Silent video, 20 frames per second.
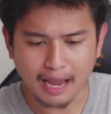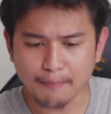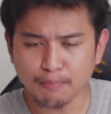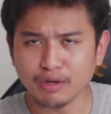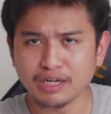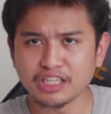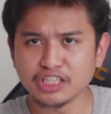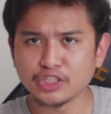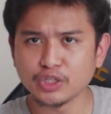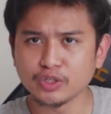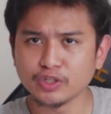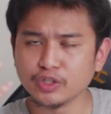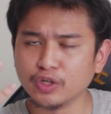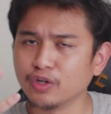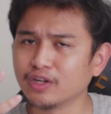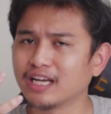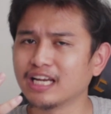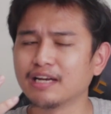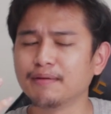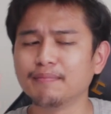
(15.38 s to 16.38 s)
I'm pretty sure
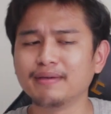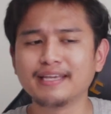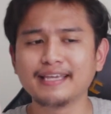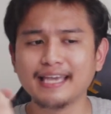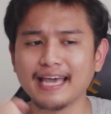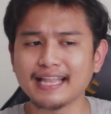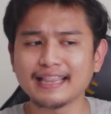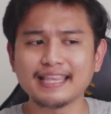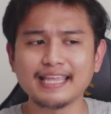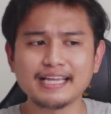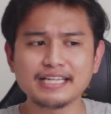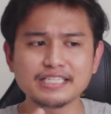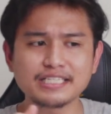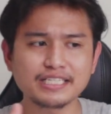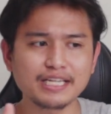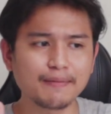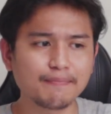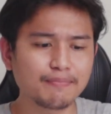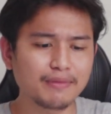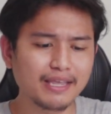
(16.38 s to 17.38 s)
you're gonna be getting
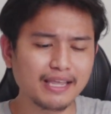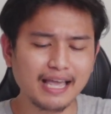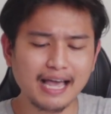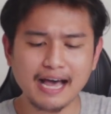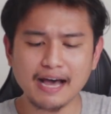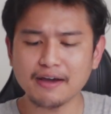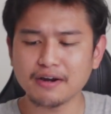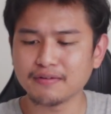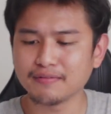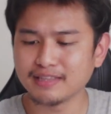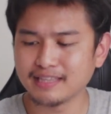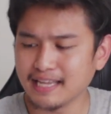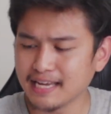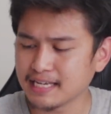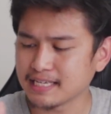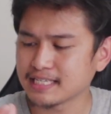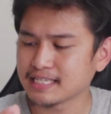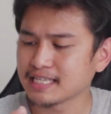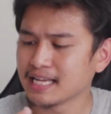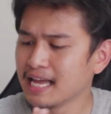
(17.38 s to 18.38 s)
something out of
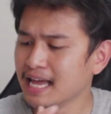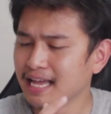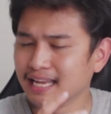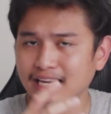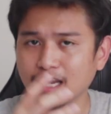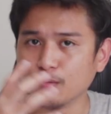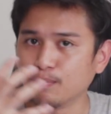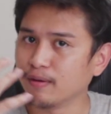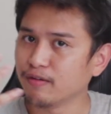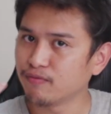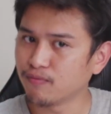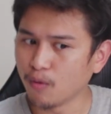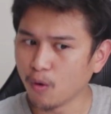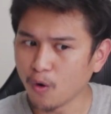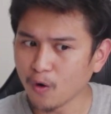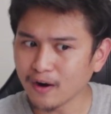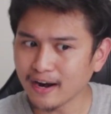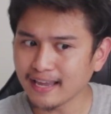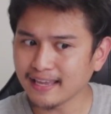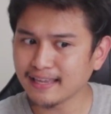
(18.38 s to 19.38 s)
this. Now,
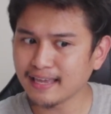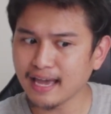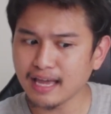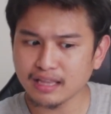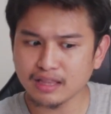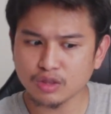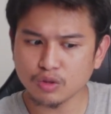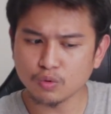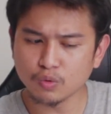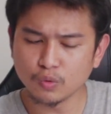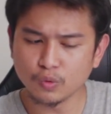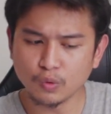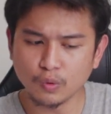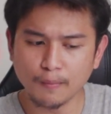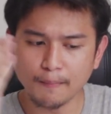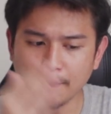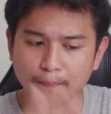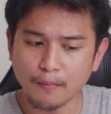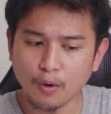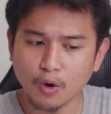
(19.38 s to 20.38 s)
before I get to
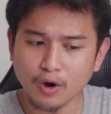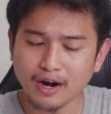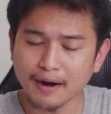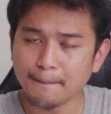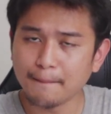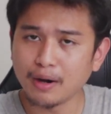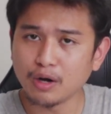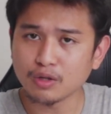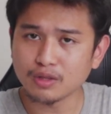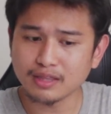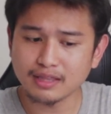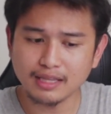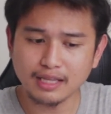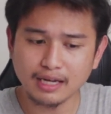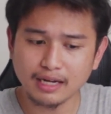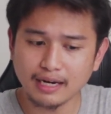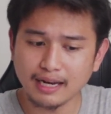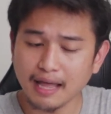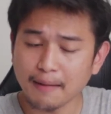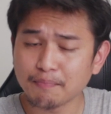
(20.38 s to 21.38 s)
more about
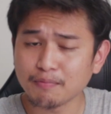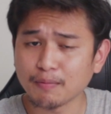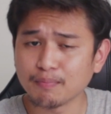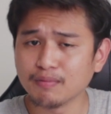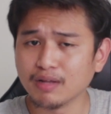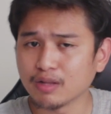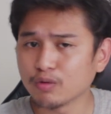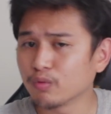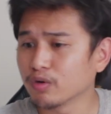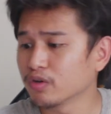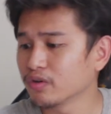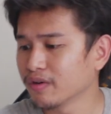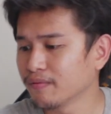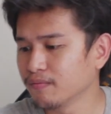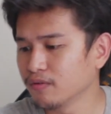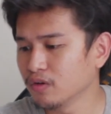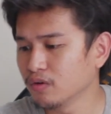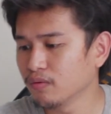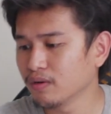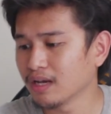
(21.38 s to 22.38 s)
the laptop that we're
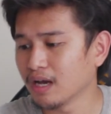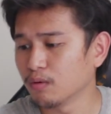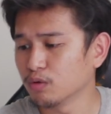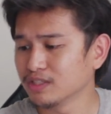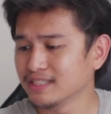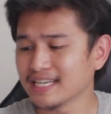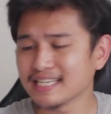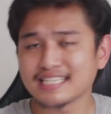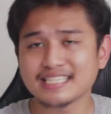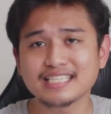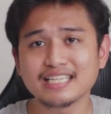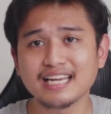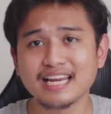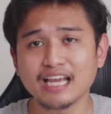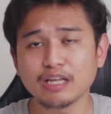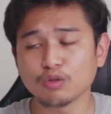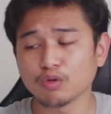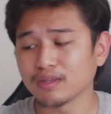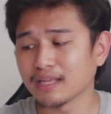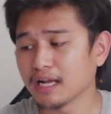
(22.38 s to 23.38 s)
reviewing, I would just
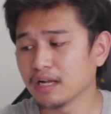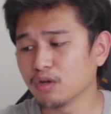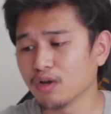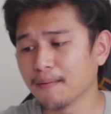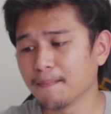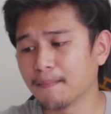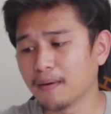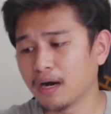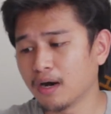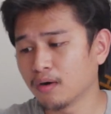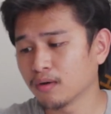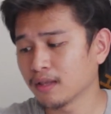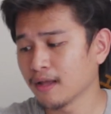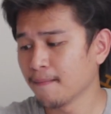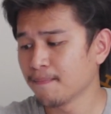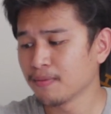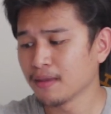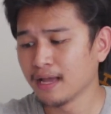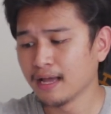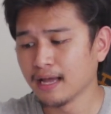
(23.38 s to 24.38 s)
like to tell you
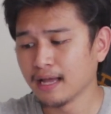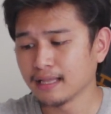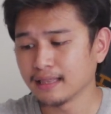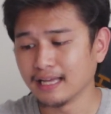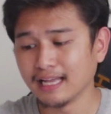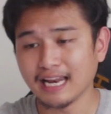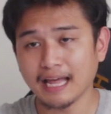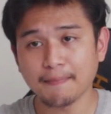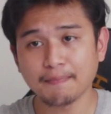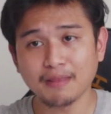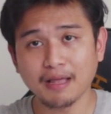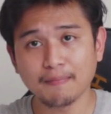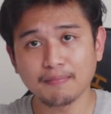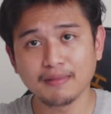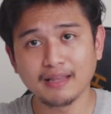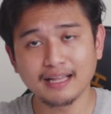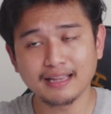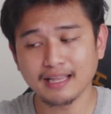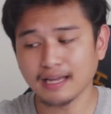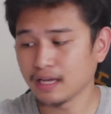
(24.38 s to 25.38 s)
about the
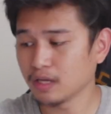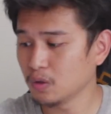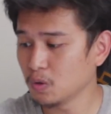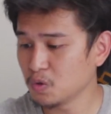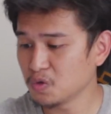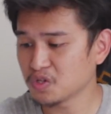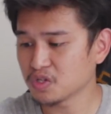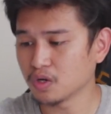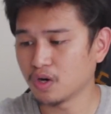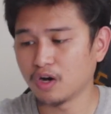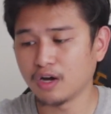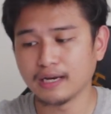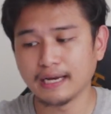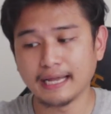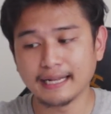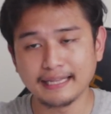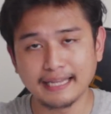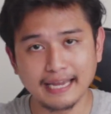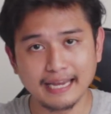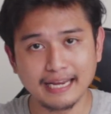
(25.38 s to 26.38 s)
laptop that I use on
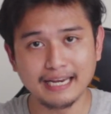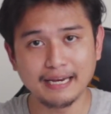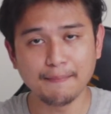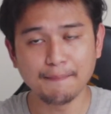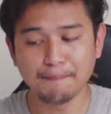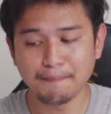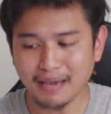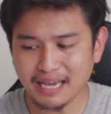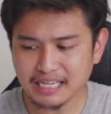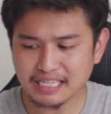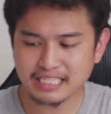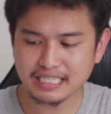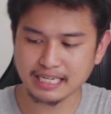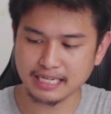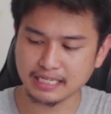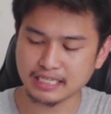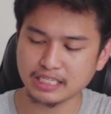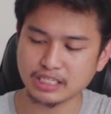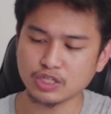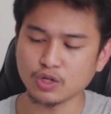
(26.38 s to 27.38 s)
a daily
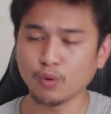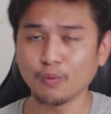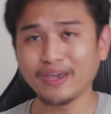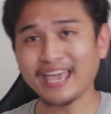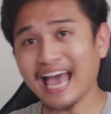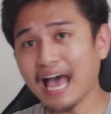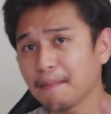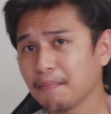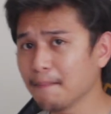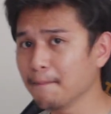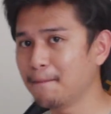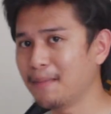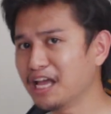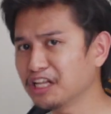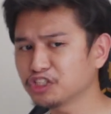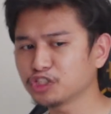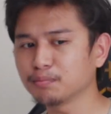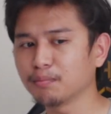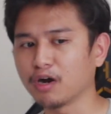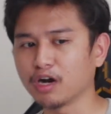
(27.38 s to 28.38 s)
basis. So we have a
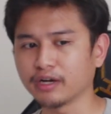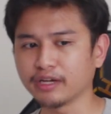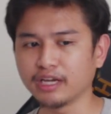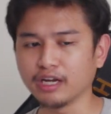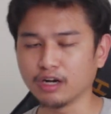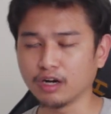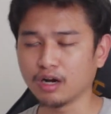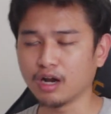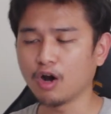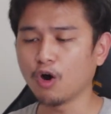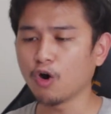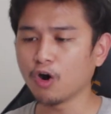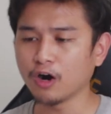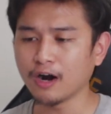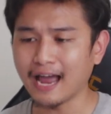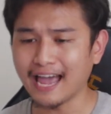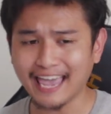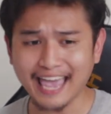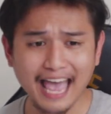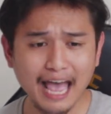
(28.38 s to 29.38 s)
benchmark here,
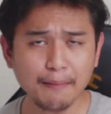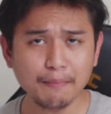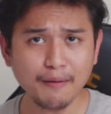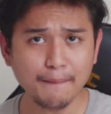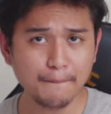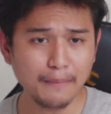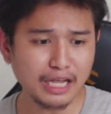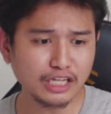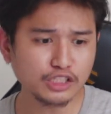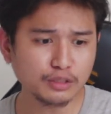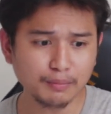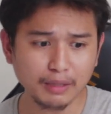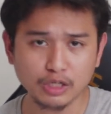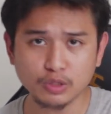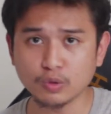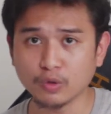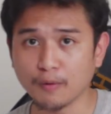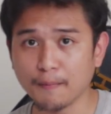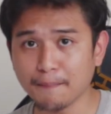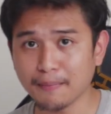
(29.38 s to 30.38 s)
or I have a
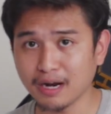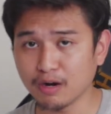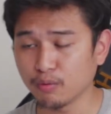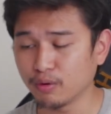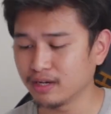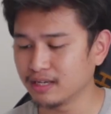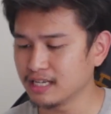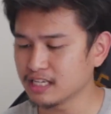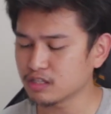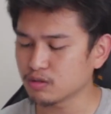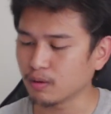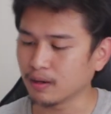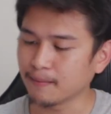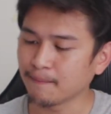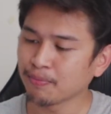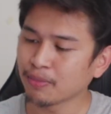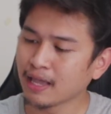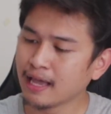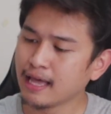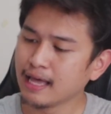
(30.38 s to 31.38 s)
benchmark to compare with this
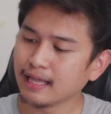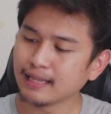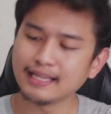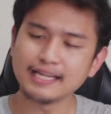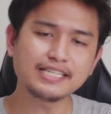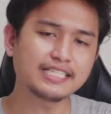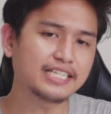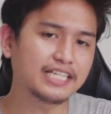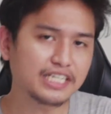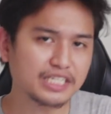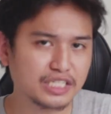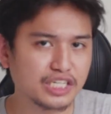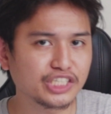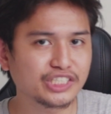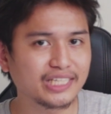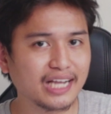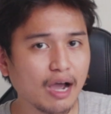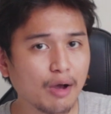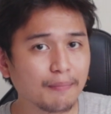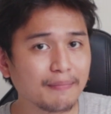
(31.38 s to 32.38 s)
one. This is the
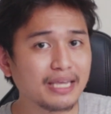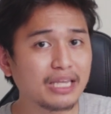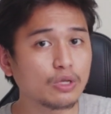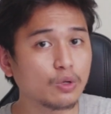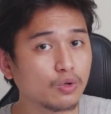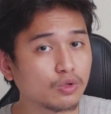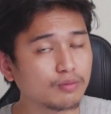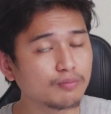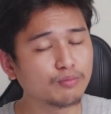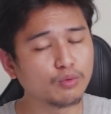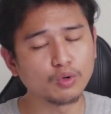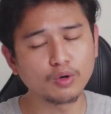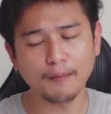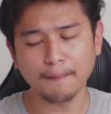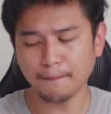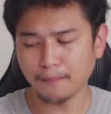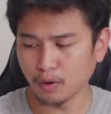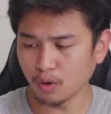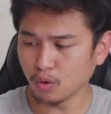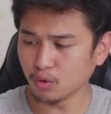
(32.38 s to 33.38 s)
Xiaomi
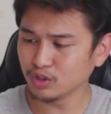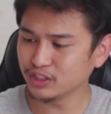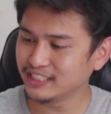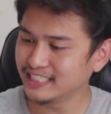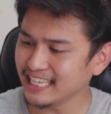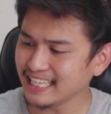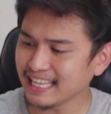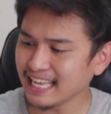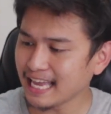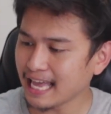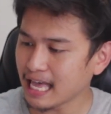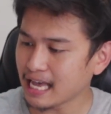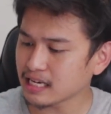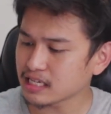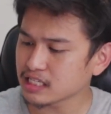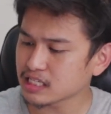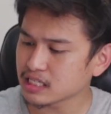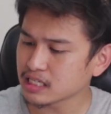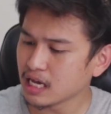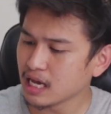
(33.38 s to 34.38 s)
Notebook Pro
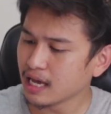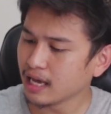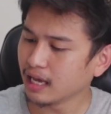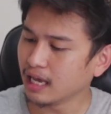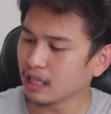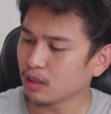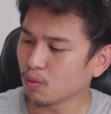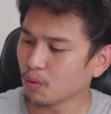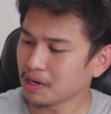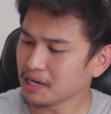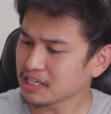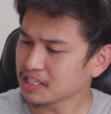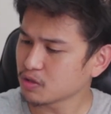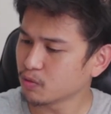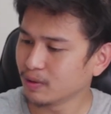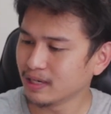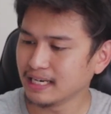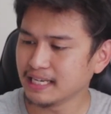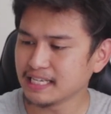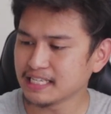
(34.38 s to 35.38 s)
GTX. It
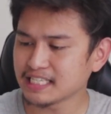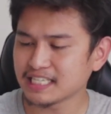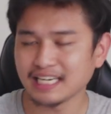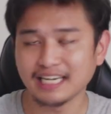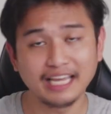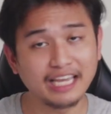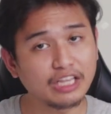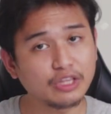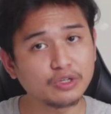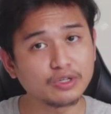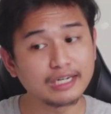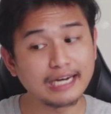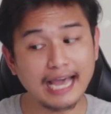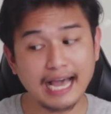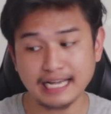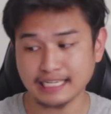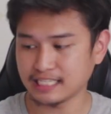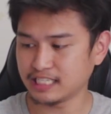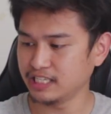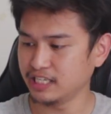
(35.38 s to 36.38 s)
was released later
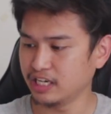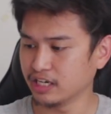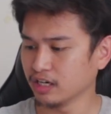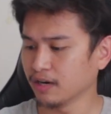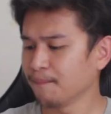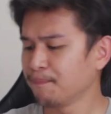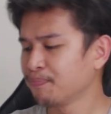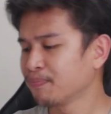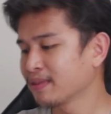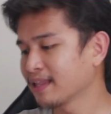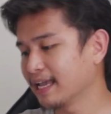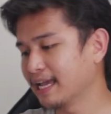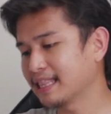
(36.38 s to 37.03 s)
last year.